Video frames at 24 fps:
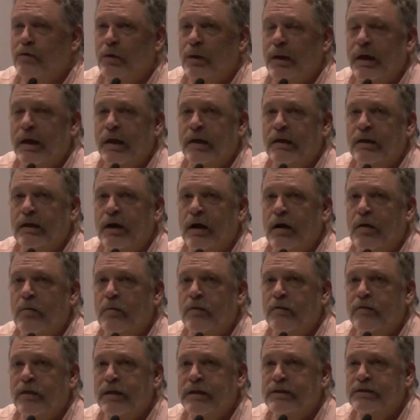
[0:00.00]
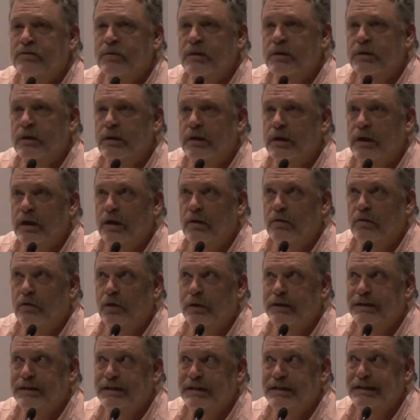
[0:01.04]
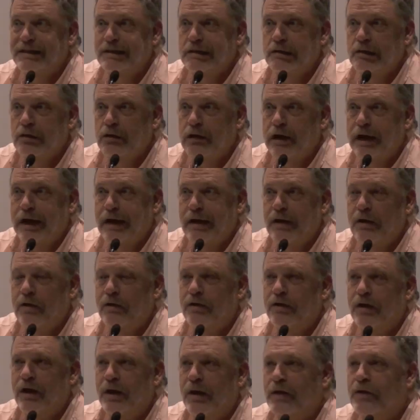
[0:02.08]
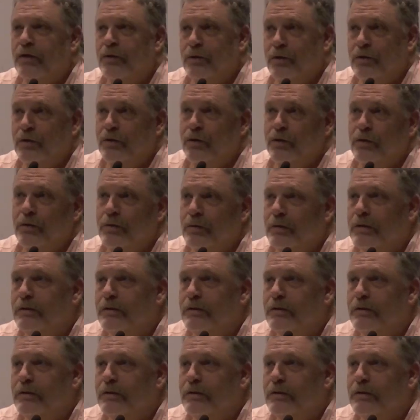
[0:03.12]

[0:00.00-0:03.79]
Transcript: You let it come if that's what the little voices in your head are telling you to do.